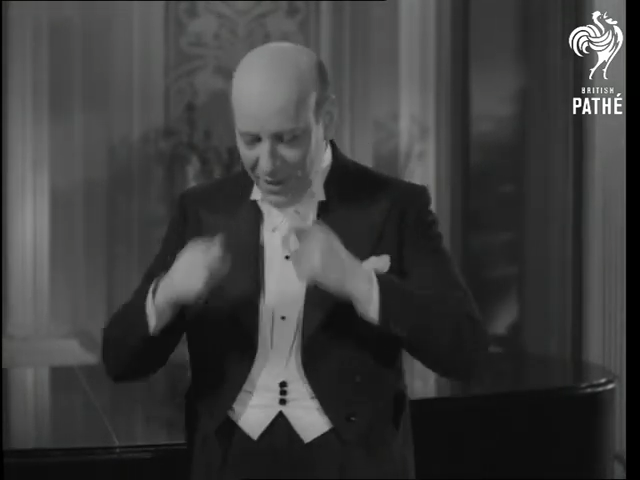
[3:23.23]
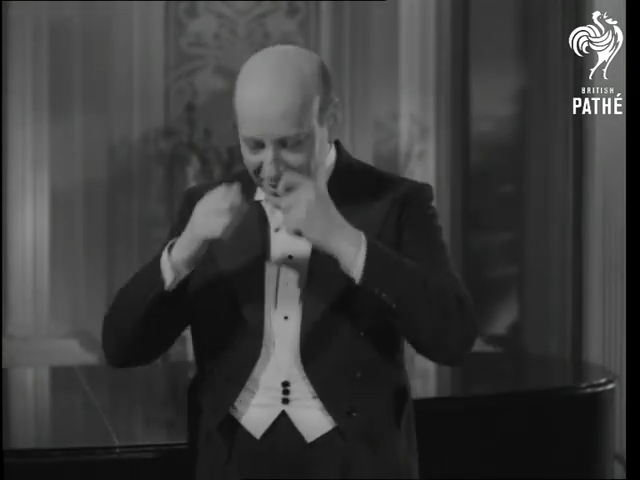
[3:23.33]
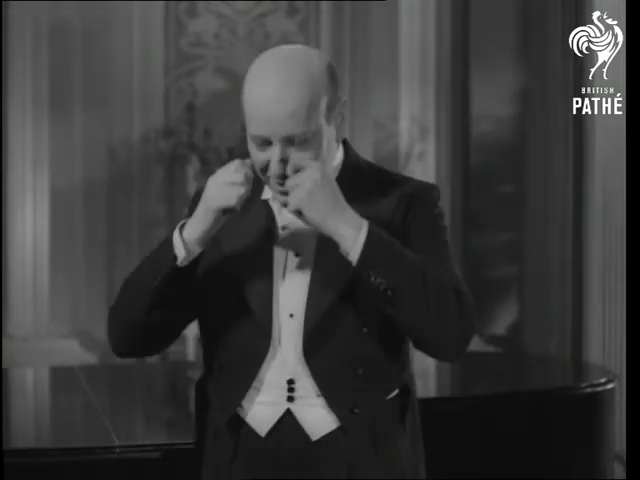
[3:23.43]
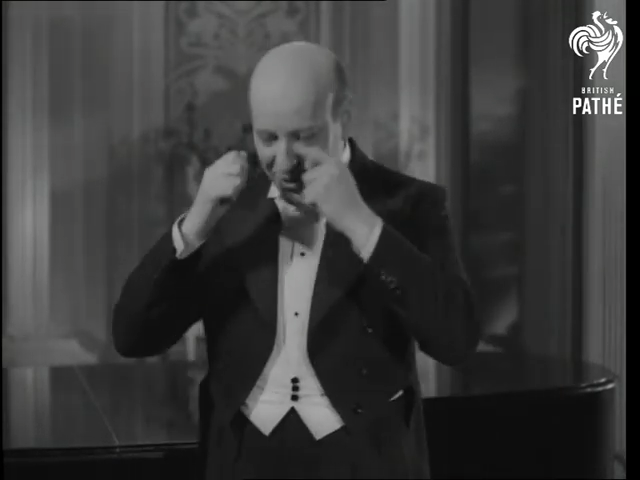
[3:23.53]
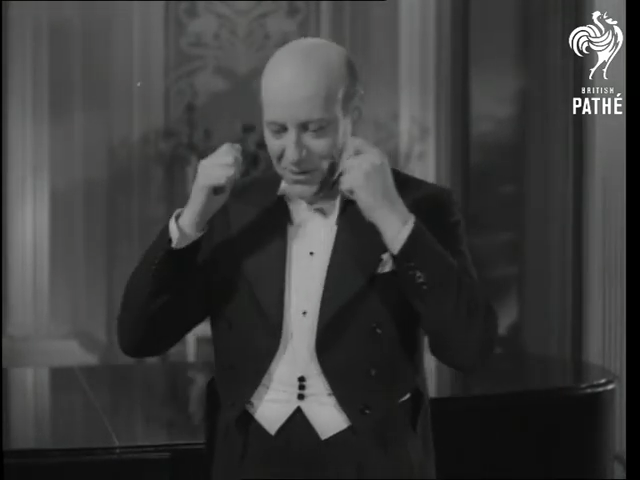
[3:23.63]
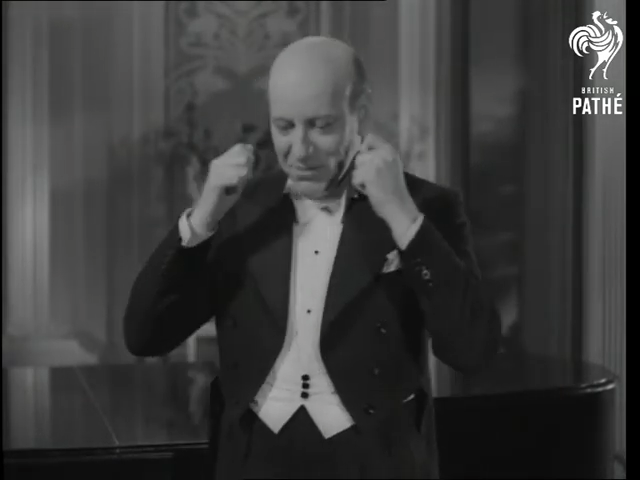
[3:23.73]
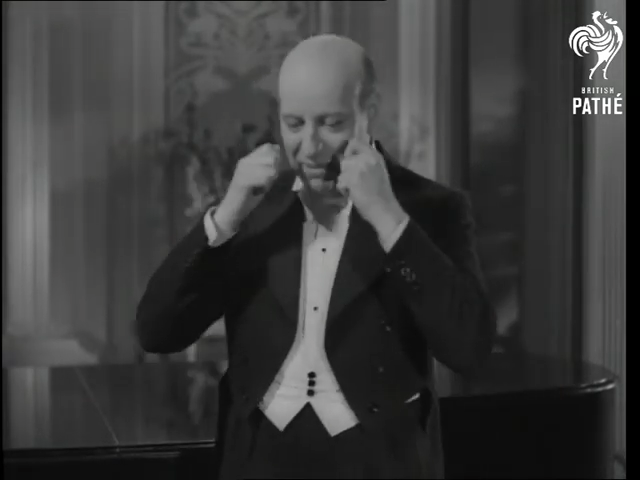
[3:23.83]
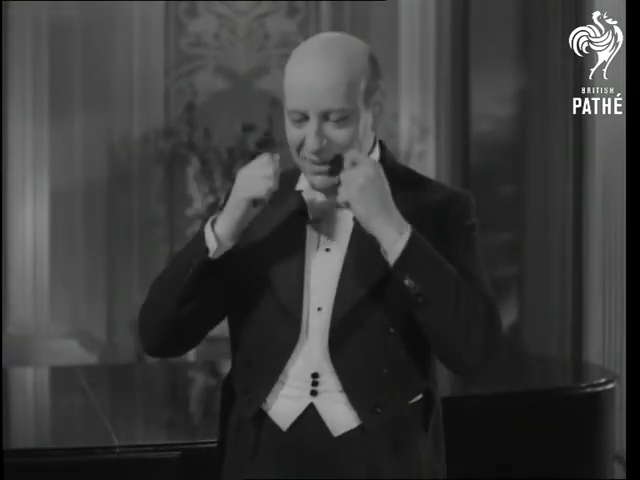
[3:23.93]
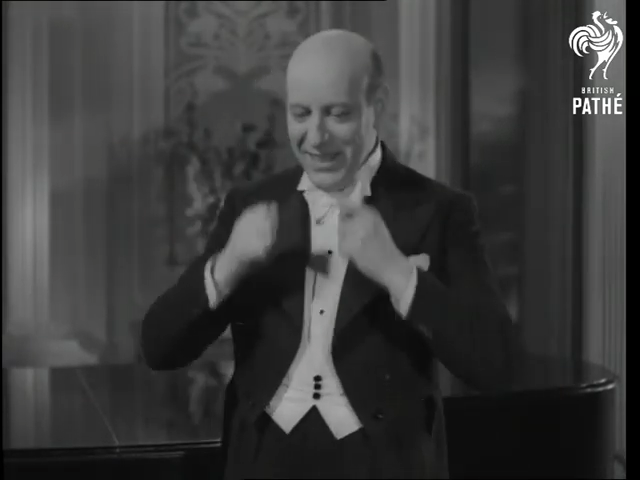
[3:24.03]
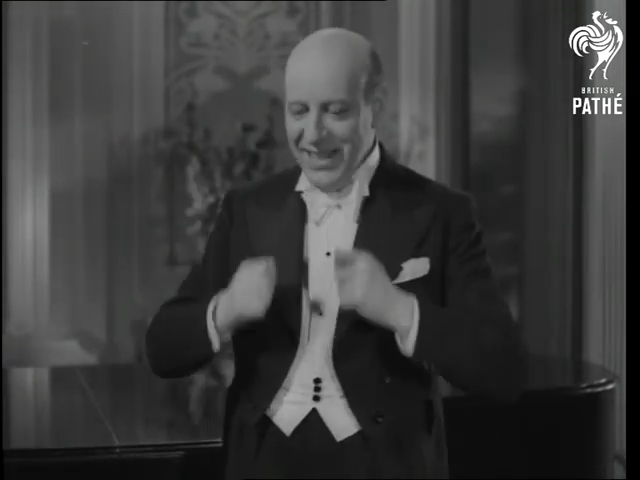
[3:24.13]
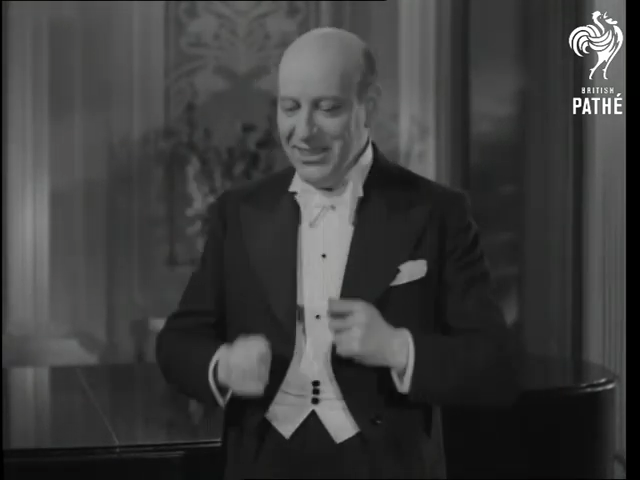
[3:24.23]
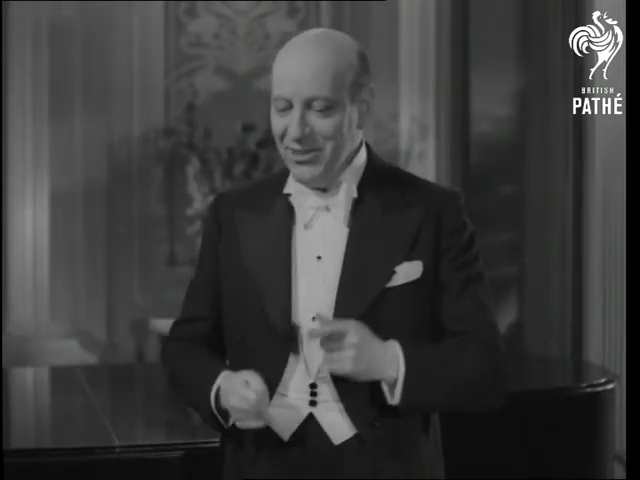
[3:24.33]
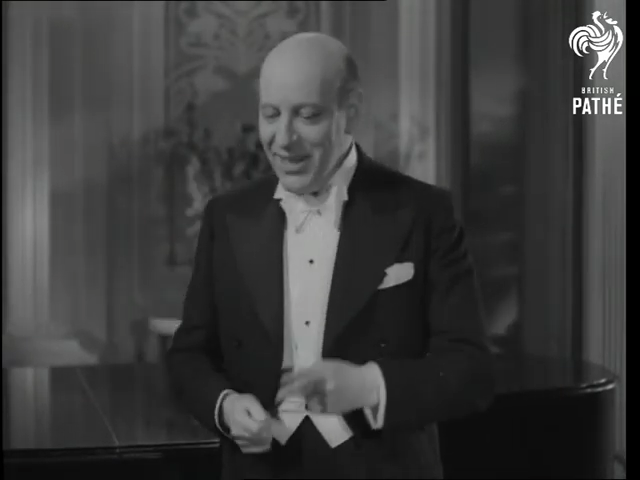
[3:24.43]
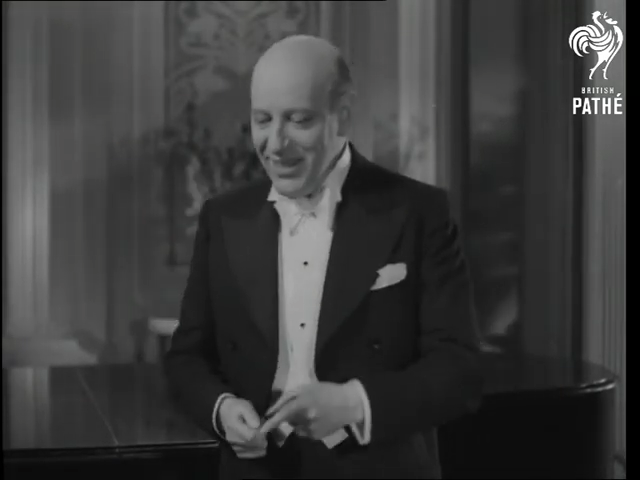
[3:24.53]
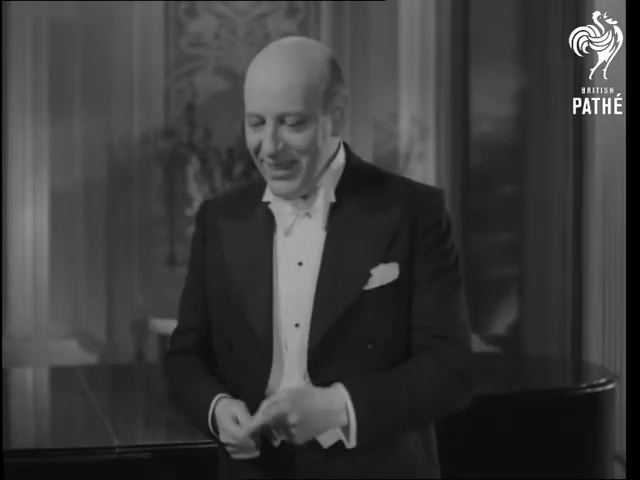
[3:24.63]
excuse me, but is
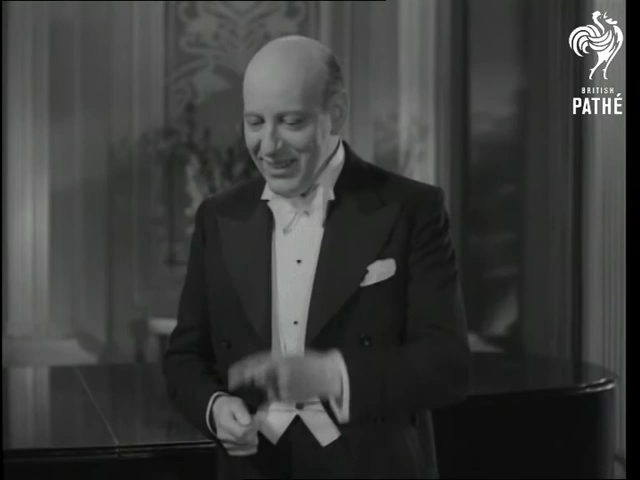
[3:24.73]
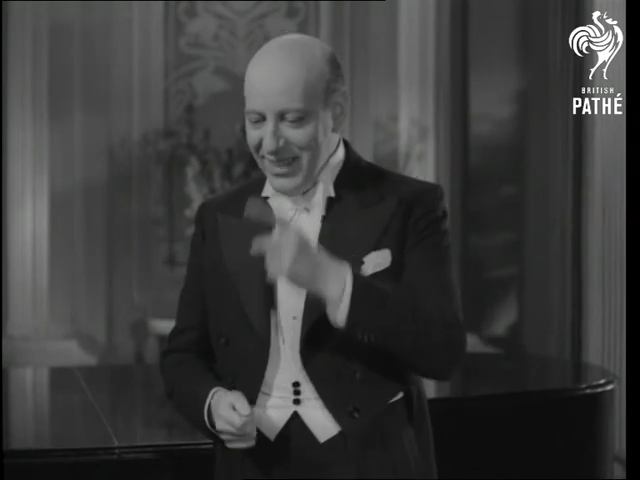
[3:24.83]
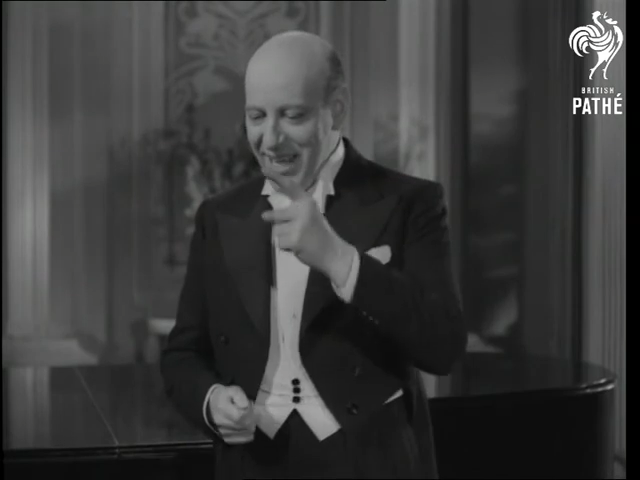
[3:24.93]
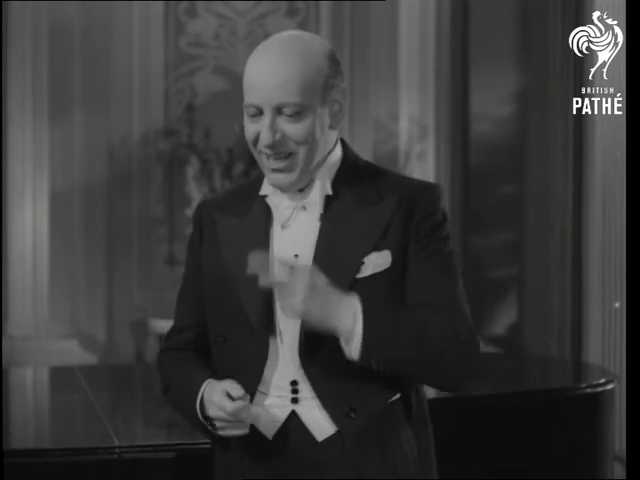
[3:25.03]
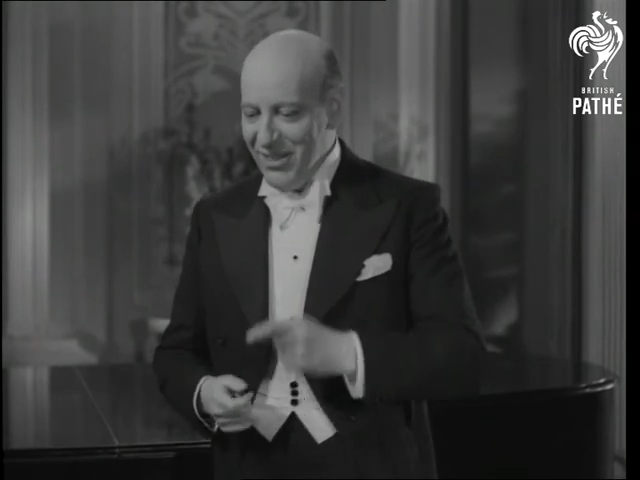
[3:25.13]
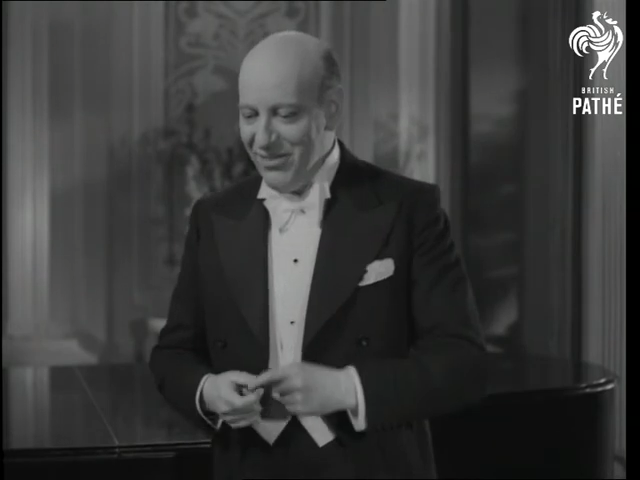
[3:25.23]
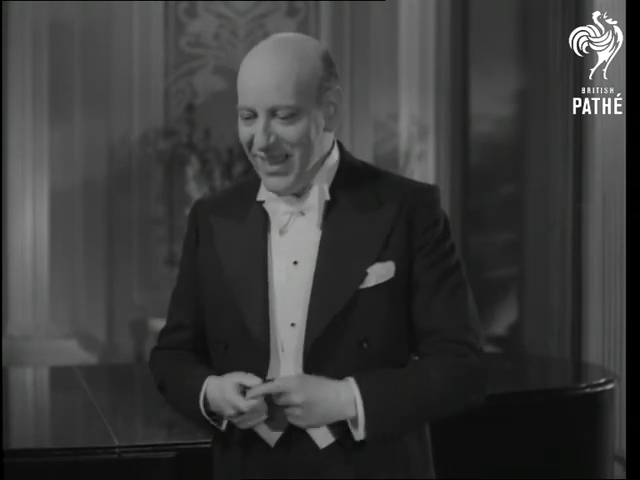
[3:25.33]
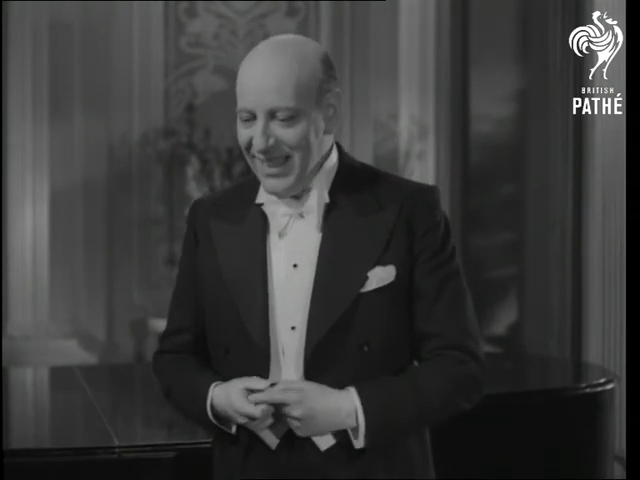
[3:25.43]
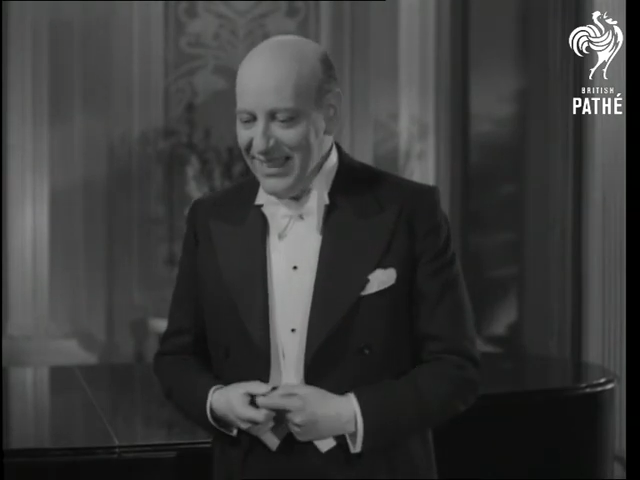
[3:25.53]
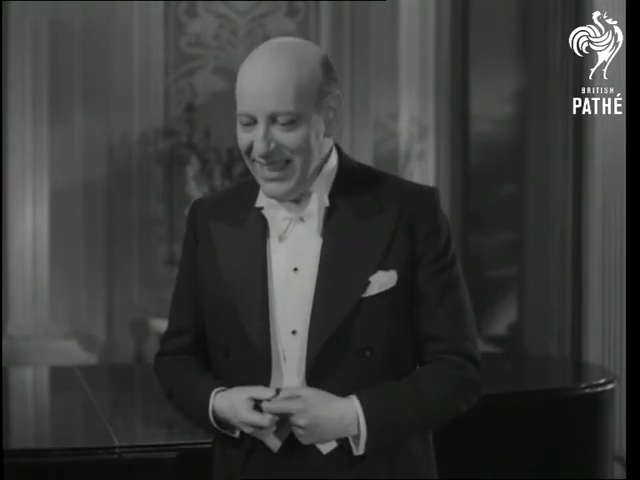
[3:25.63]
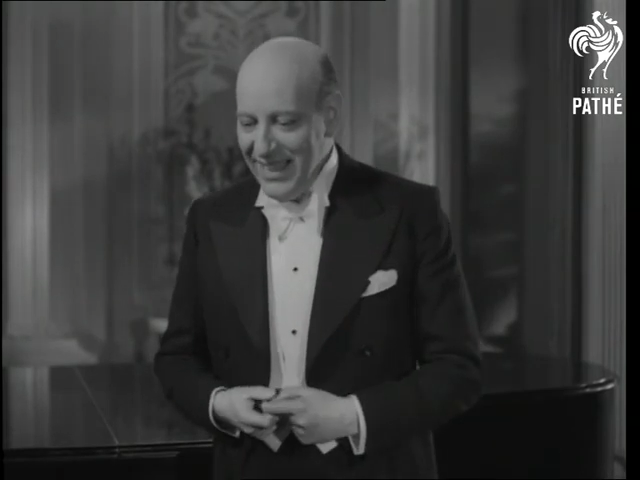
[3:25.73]
there anything at the end of that?